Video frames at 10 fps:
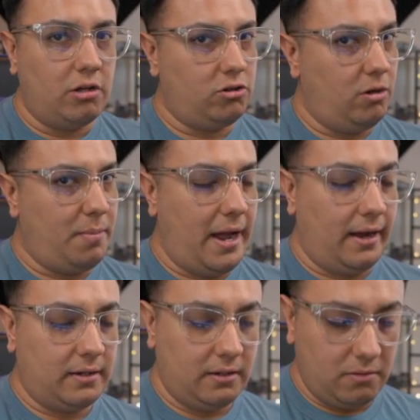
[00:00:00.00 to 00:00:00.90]
that's a good
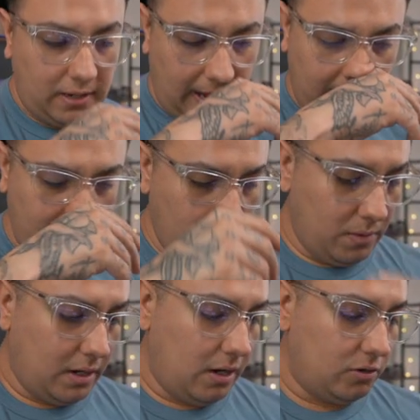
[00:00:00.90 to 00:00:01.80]
pack. Okay, here
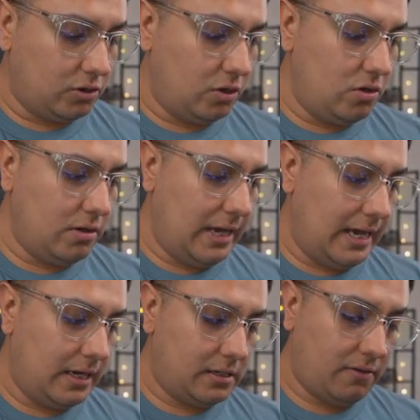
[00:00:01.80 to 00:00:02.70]
we go. So you
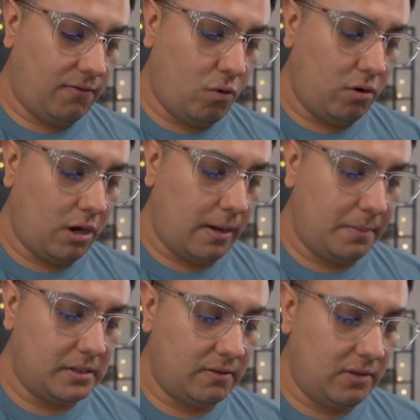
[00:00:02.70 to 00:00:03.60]
get 4
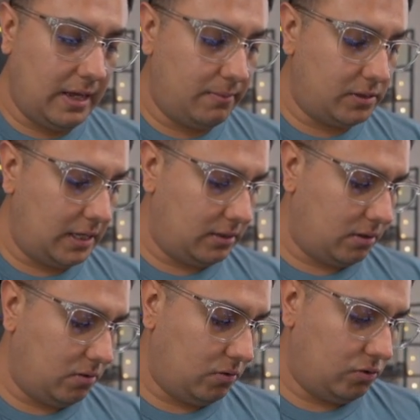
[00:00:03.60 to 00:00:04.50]
copies of the M
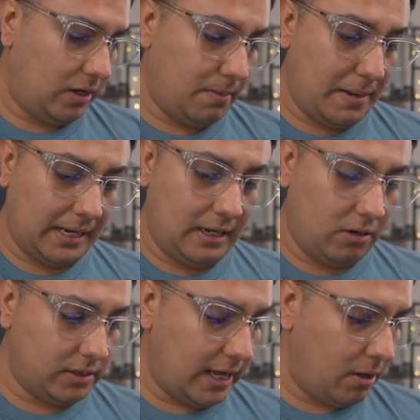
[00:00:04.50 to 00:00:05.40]
Sentinels. You get
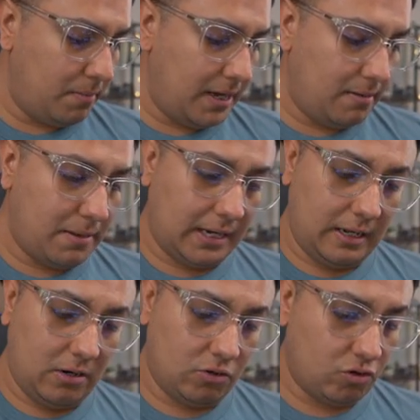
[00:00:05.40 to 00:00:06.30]
Magneto's helmet,
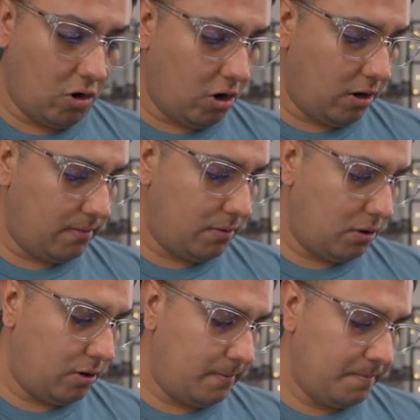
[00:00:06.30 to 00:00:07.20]
Magneto's
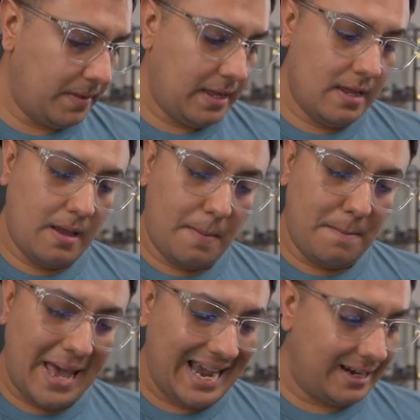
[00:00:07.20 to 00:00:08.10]
armor,
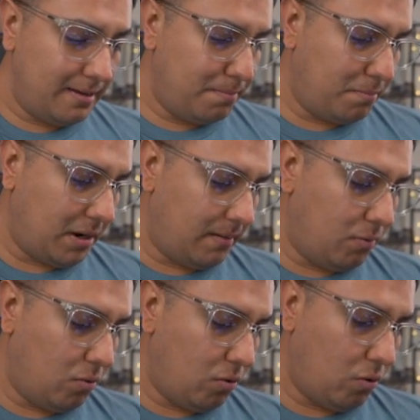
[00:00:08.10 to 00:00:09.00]
magnet
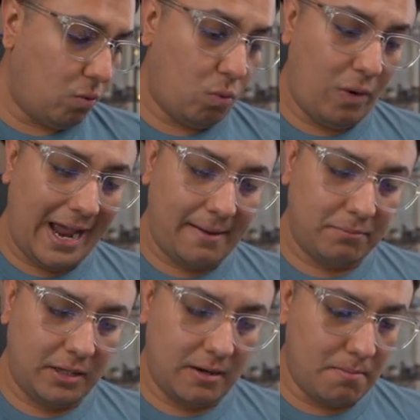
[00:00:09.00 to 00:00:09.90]
bubble,
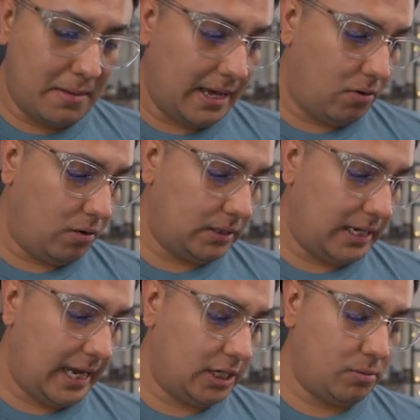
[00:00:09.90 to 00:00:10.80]
wrapped in metal
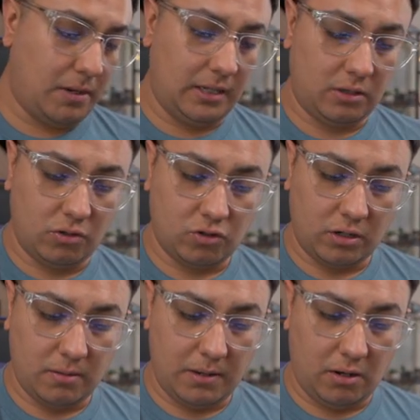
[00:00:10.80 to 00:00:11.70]
attachment. Those are
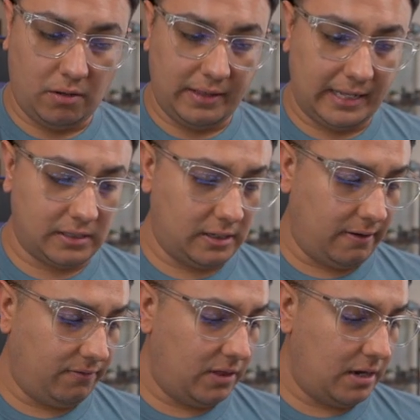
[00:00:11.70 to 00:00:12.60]
going to be all that
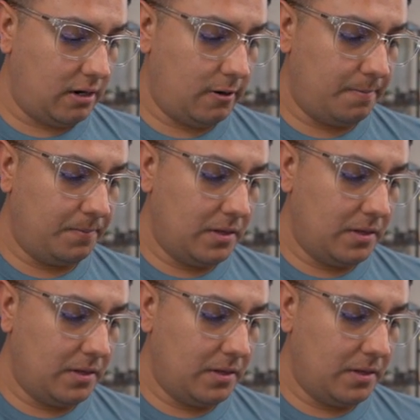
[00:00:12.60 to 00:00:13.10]
stuff there.